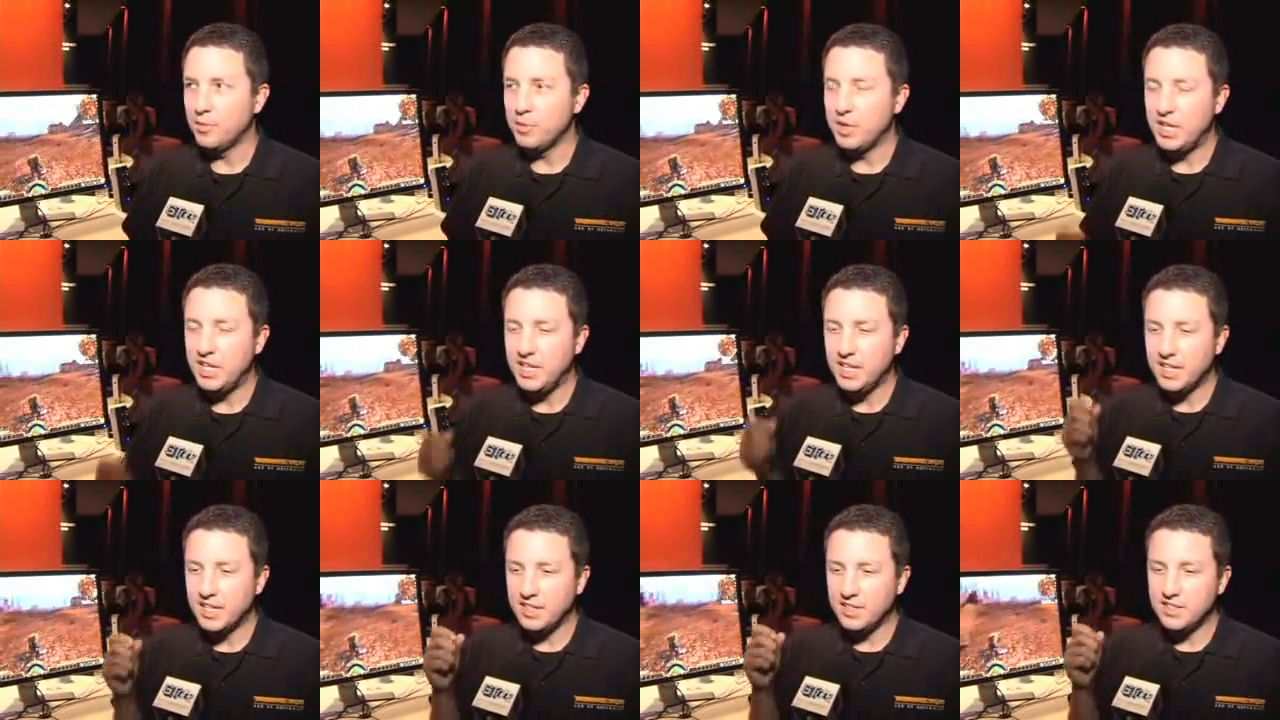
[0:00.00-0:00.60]
He
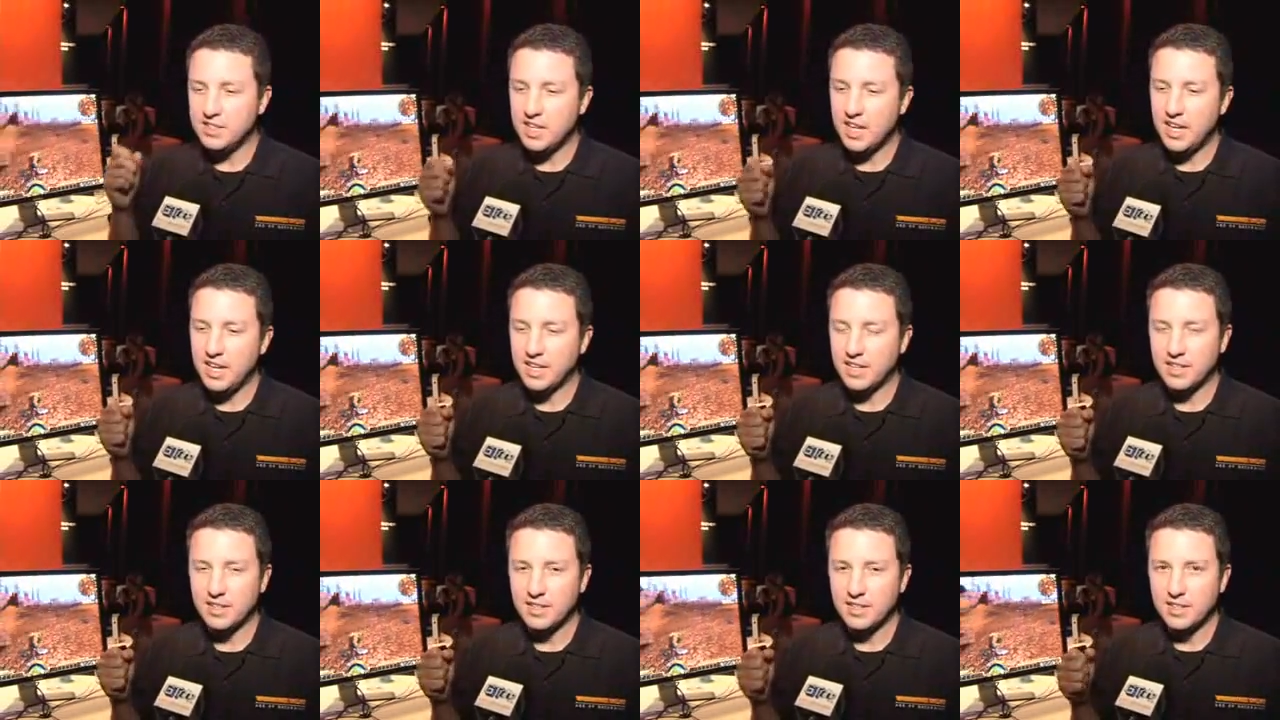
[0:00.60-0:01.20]
can
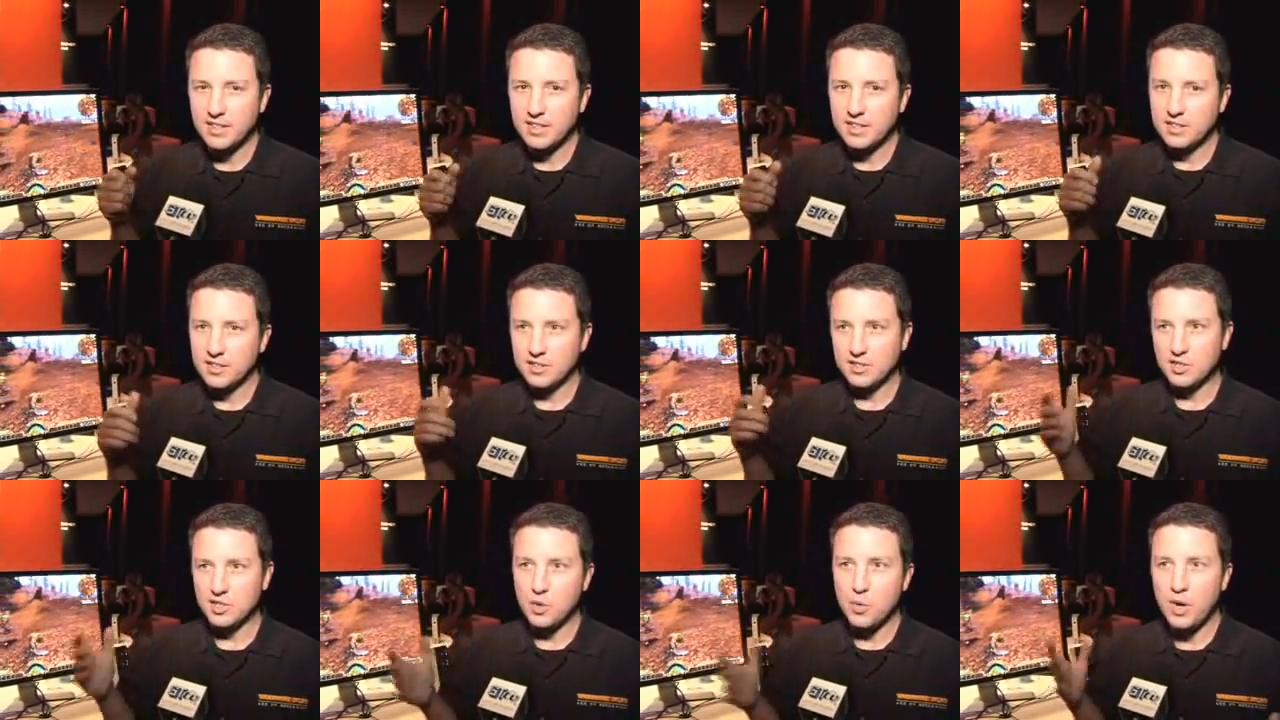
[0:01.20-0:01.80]
take
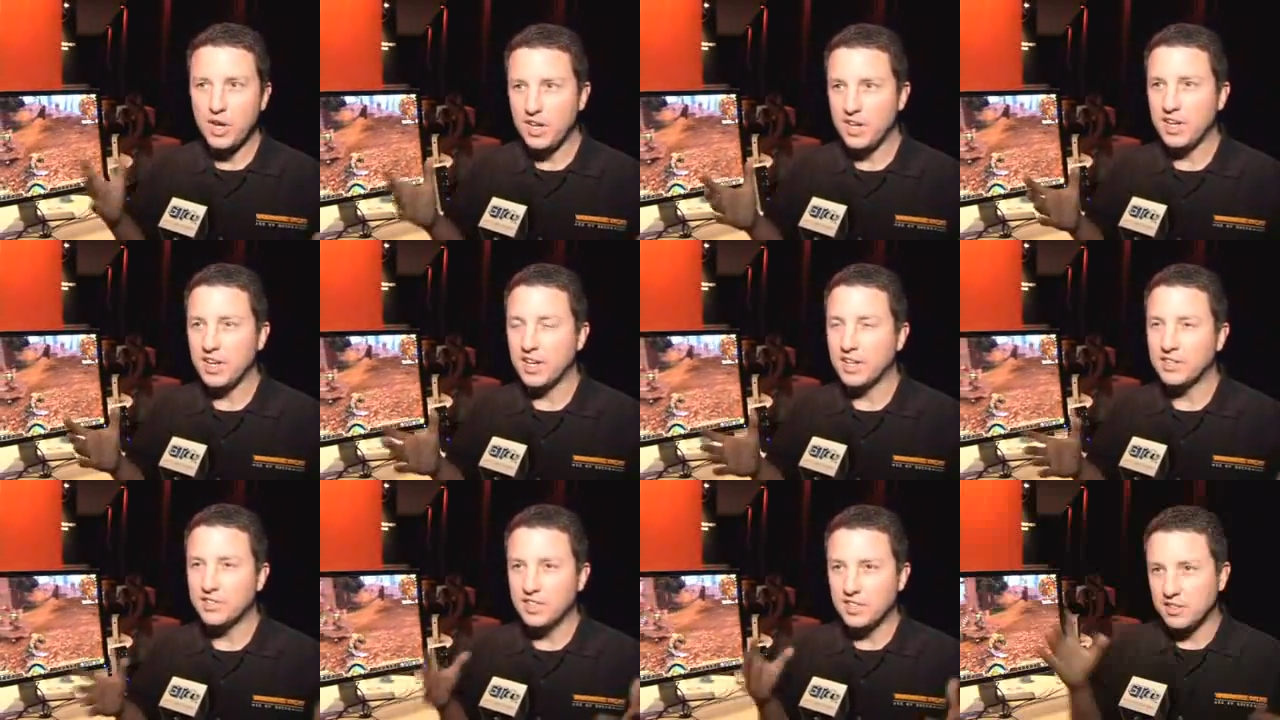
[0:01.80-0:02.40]

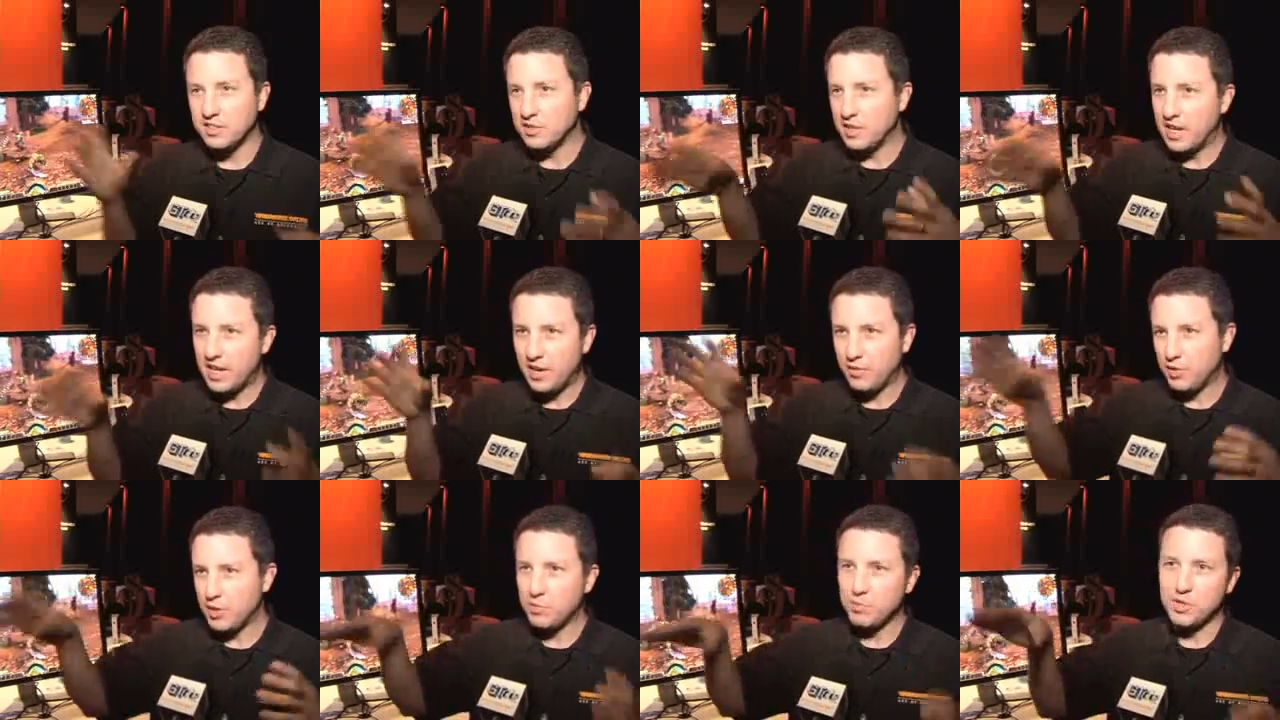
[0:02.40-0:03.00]
squigs and
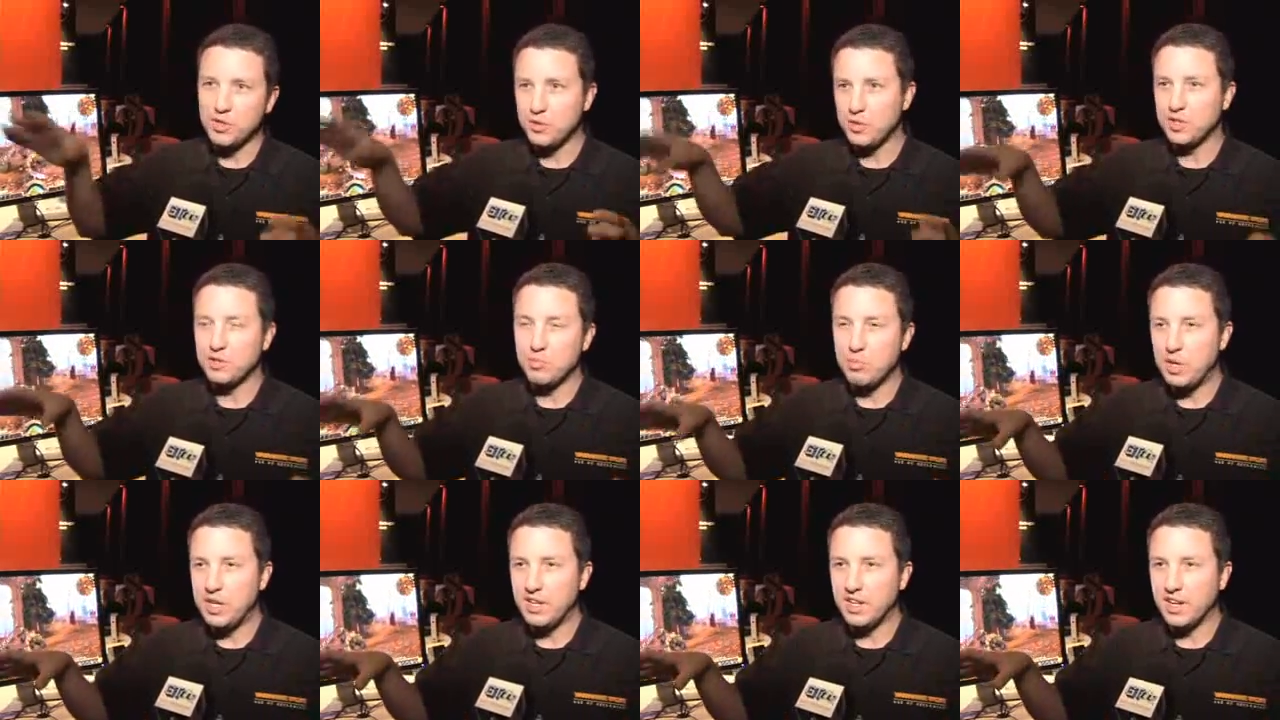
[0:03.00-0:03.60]
have them do his
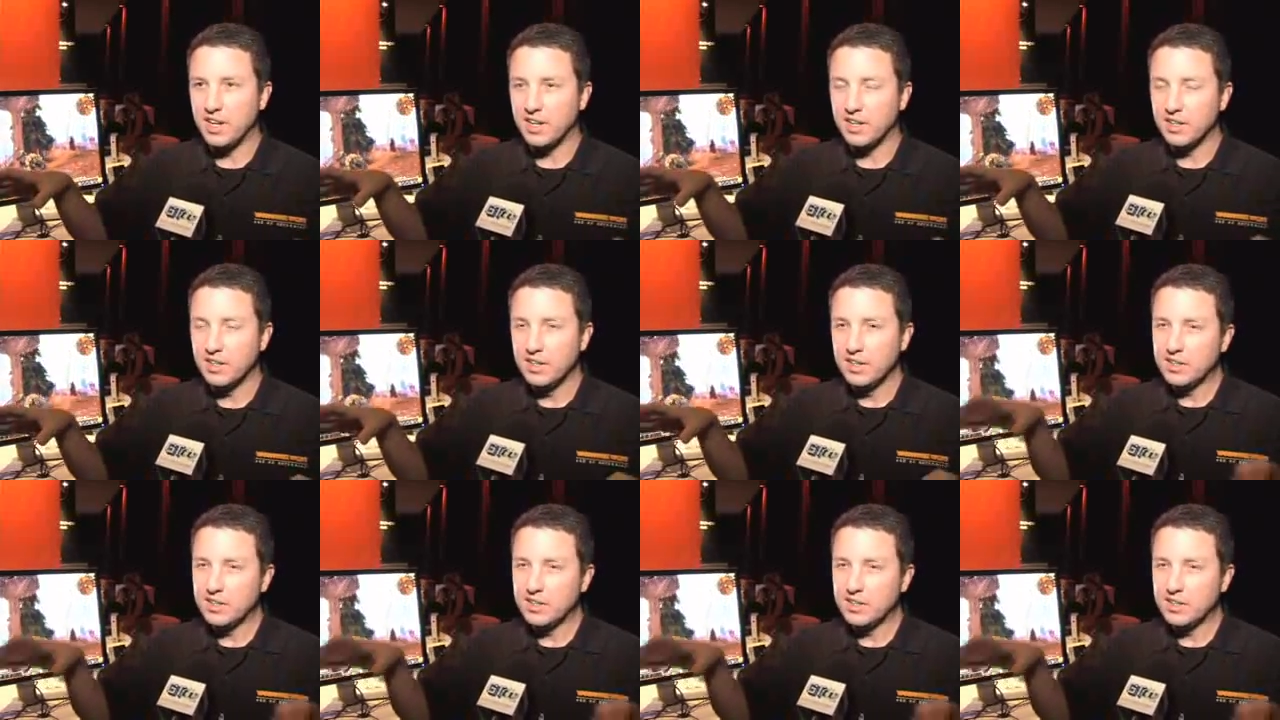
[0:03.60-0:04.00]
bidding.